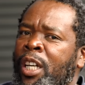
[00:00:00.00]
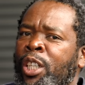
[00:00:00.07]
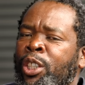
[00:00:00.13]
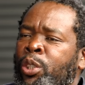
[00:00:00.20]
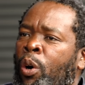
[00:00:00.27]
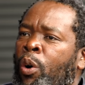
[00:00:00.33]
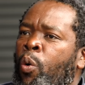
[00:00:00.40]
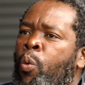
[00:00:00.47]

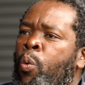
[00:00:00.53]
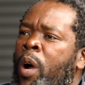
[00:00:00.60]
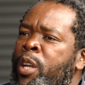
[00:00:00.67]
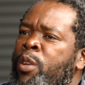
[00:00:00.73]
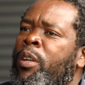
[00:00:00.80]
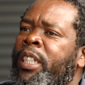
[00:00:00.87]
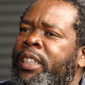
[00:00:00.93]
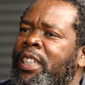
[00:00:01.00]
So
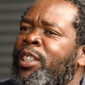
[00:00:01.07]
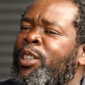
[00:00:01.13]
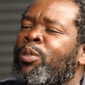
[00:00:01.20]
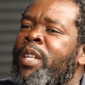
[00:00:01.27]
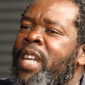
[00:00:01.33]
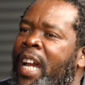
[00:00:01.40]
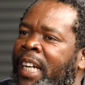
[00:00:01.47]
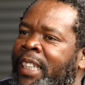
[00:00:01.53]
when you listen
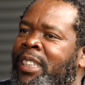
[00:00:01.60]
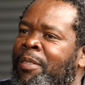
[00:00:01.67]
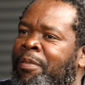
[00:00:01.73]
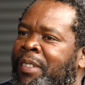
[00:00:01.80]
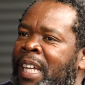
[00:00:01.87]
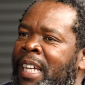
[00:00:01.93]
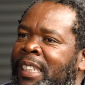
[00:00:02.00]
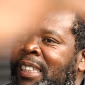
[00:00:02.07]
to negative
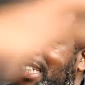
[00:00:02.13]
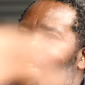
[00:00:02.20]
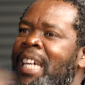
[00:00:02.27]
things,